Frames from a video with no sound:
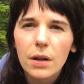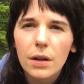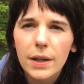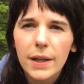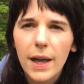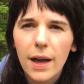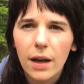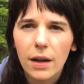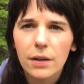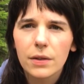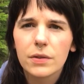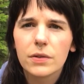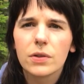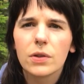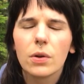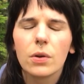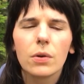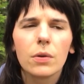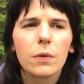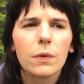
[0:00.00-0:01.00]
Yeah,
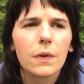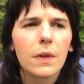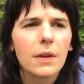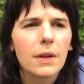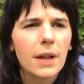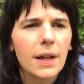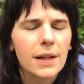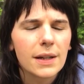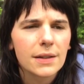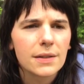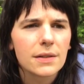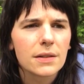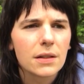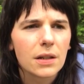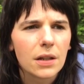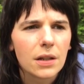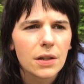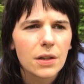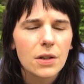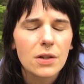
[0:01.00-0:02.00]
so for the last
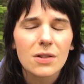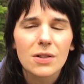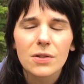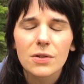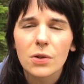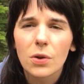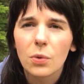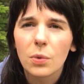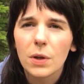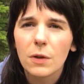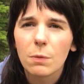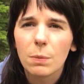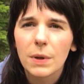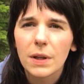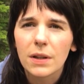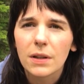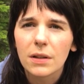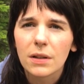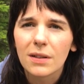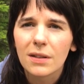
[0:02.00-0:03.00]
year or so we've
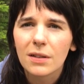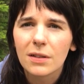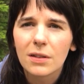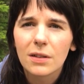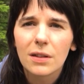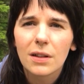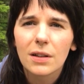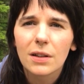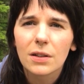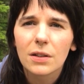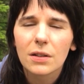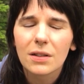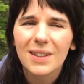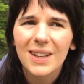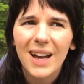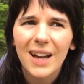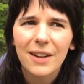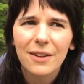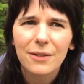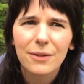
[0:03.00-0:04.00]
been
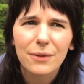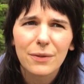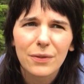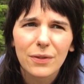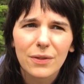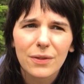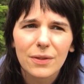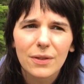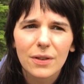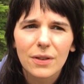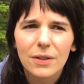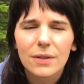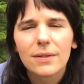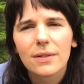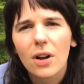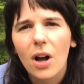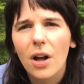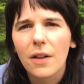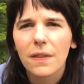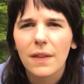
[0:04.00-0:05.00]
kind of
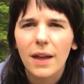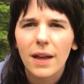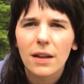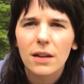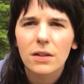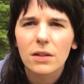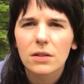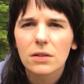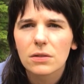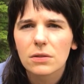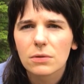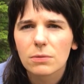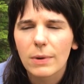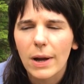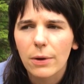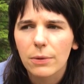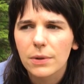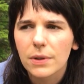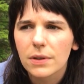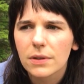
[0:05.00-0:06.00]
on that
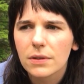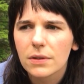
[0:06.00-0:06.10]
route.